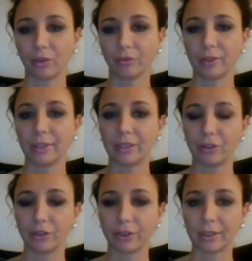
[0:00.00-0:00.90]
of this
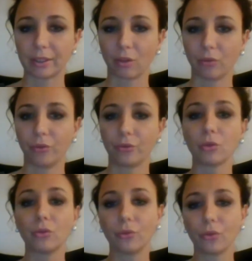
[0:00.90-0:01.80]
series of
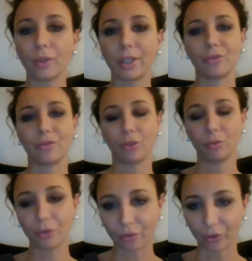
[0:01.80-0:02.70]
fruitful and
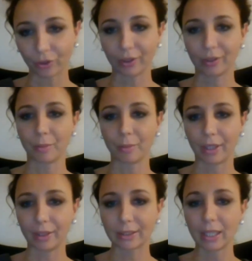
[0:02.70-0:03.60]
thought-provoking
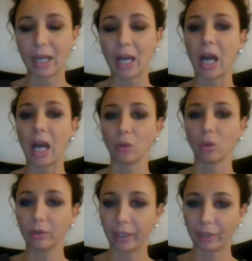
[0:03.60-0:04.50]
debates, I
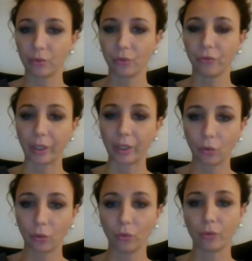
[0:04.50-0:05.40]
would like to
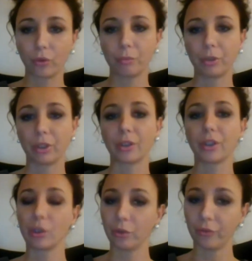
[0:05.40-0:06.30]
thank you for being
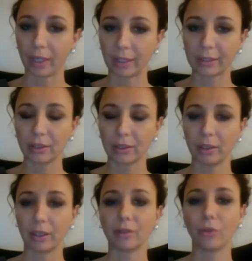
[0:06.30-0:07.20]
here with us
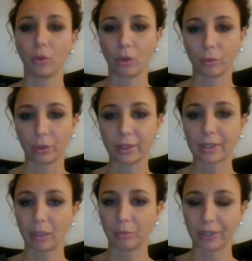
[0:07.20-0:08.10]
and following
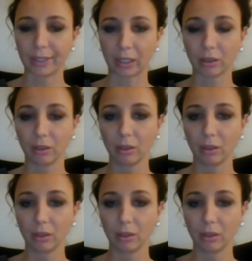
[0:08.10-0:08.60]
CyberSec.